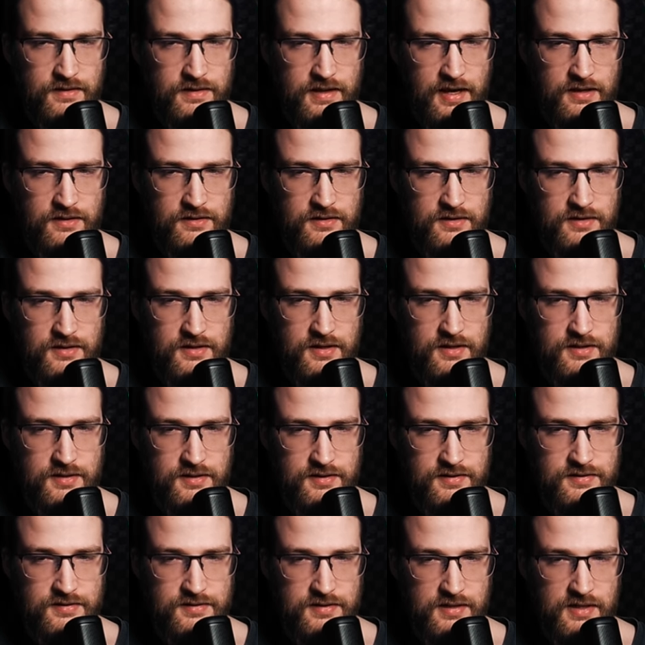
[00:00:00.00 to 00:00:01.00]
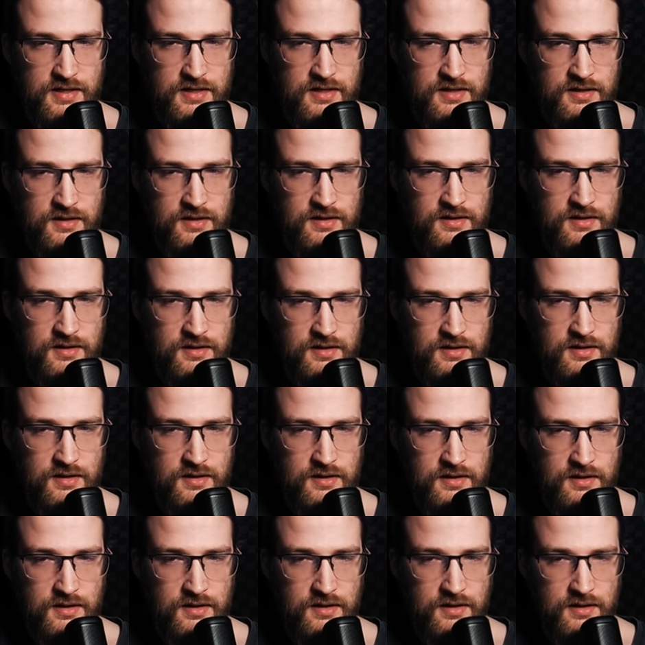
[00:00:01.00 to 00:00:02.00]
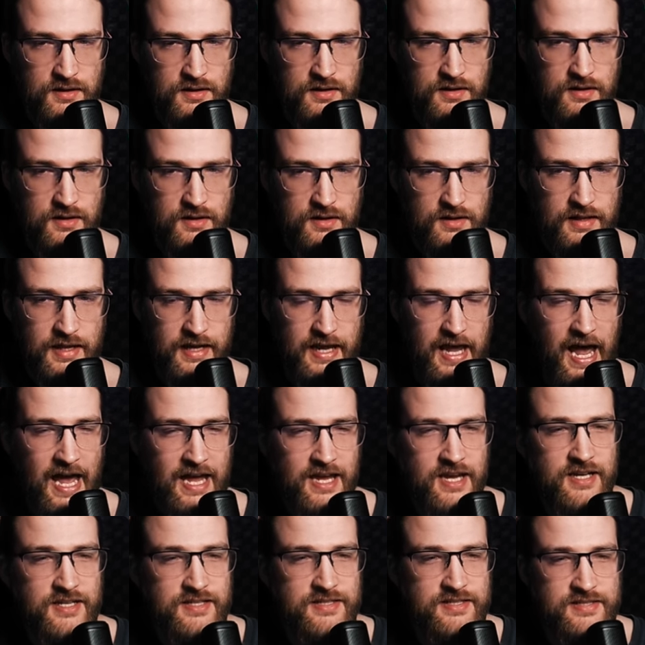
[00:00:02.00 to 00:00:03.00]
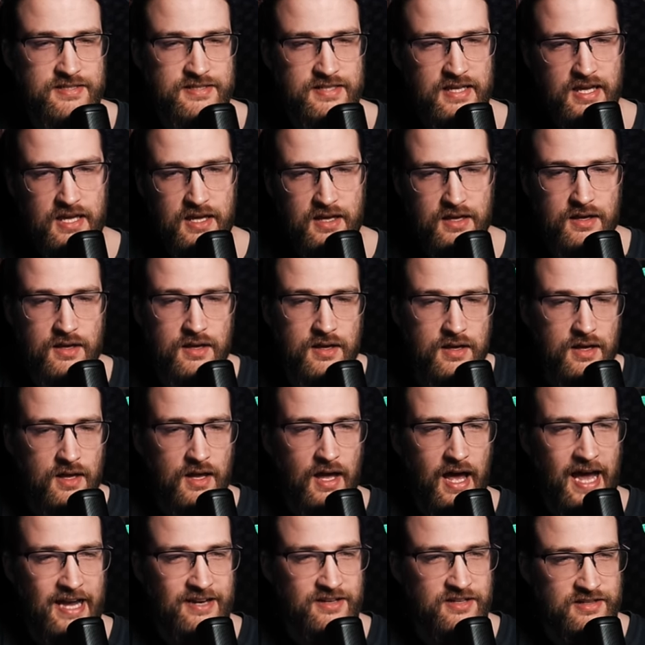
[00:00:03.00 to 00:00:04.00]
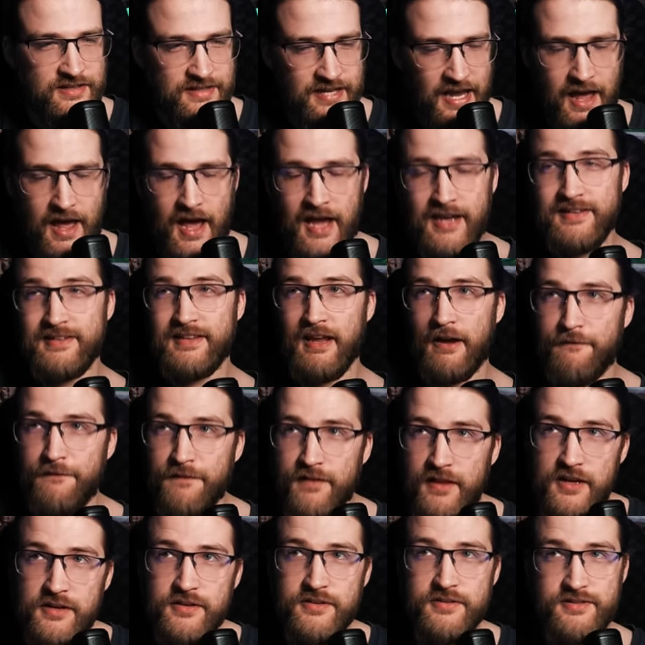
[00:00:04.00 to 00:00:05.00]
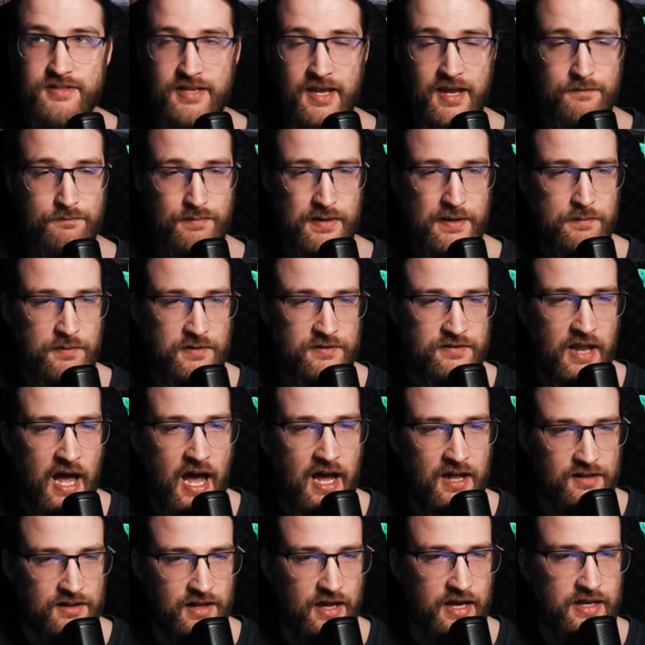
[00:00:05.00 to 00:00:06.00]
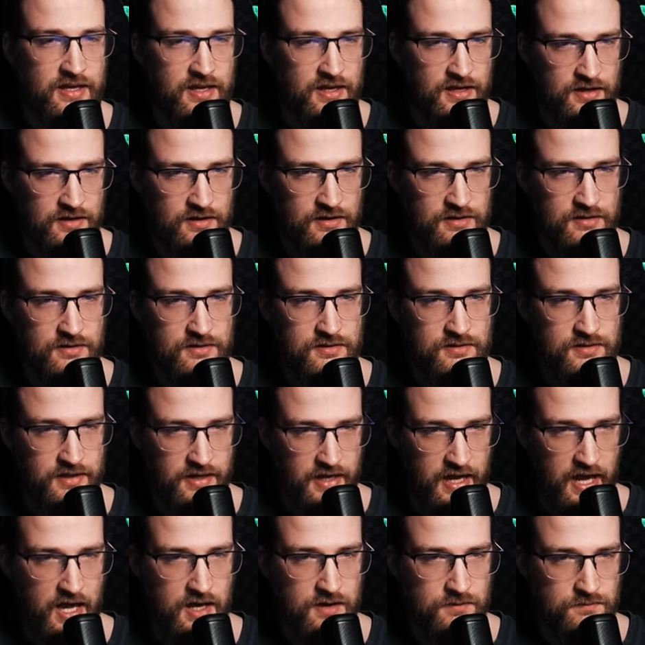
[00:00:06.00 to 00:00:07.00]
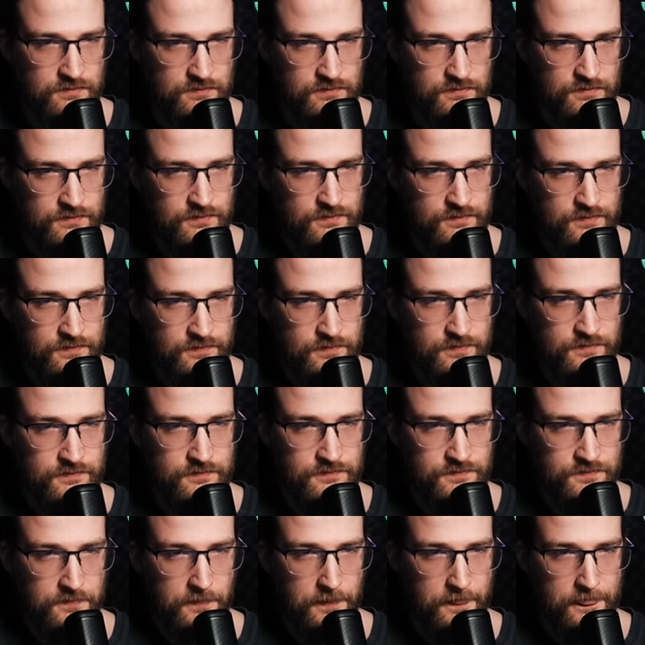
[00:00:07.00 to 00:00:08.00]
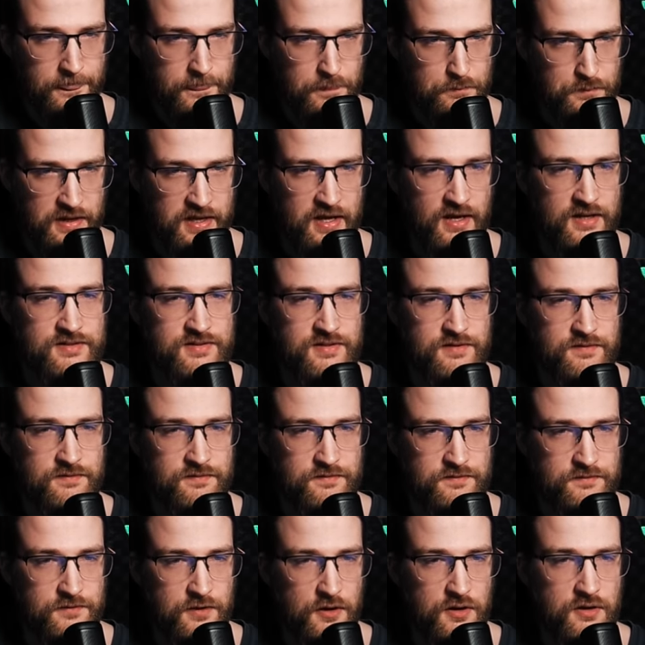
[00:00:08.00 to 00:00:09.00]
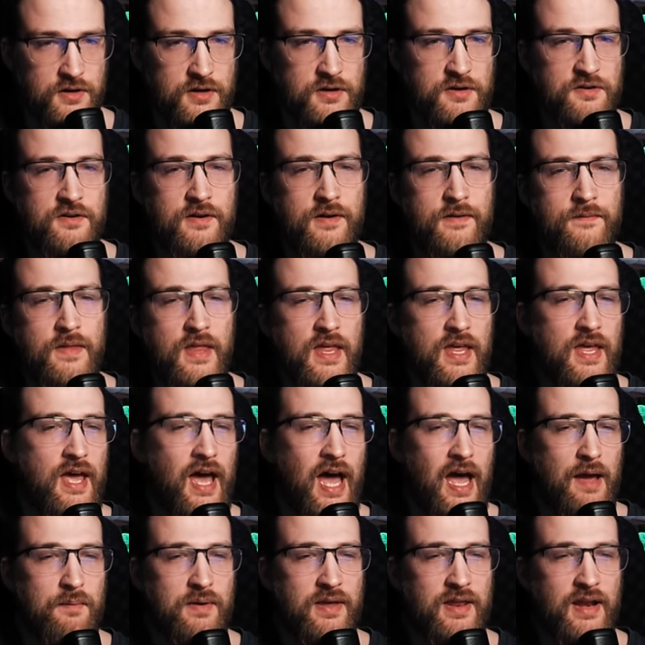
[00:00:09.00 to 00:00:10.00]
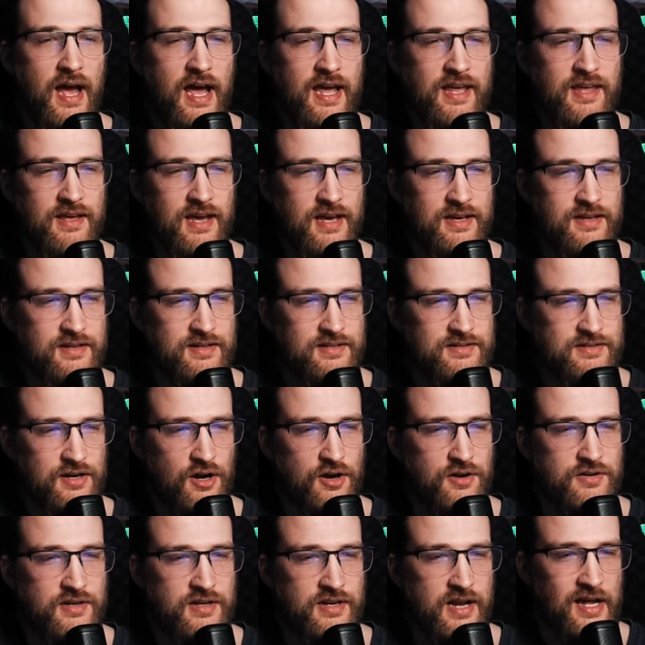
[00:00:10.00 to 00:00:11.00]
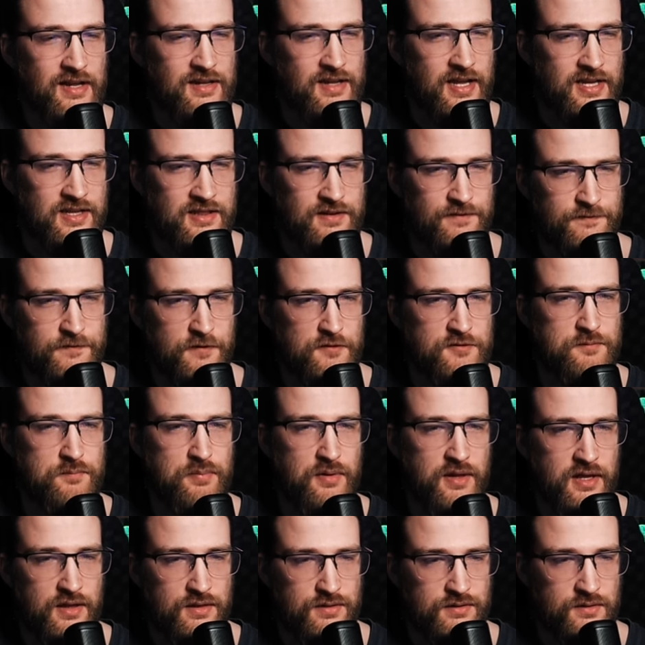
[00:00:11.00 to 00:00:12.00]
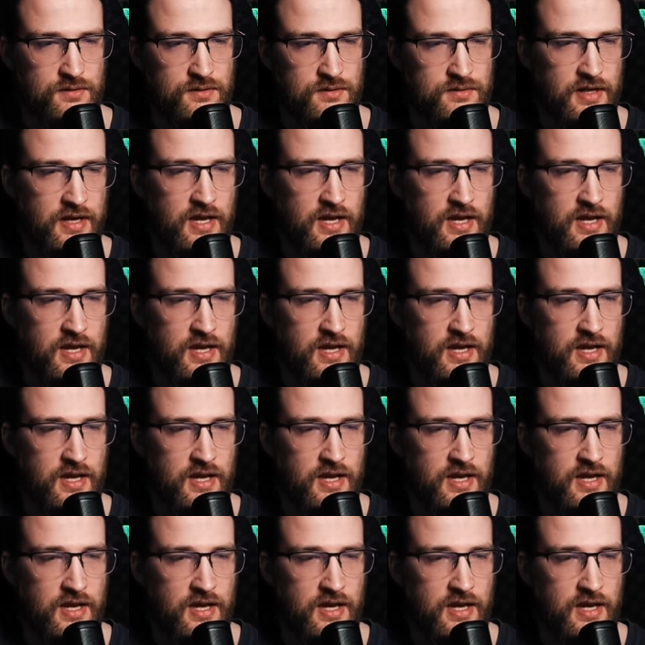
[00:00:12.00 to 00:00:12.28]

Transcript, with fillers: That looked like the scene. Like I could see, I, I definitely understand people not liking the game because of, or, or I mean, I, I, it's hard to not like the first playthrough.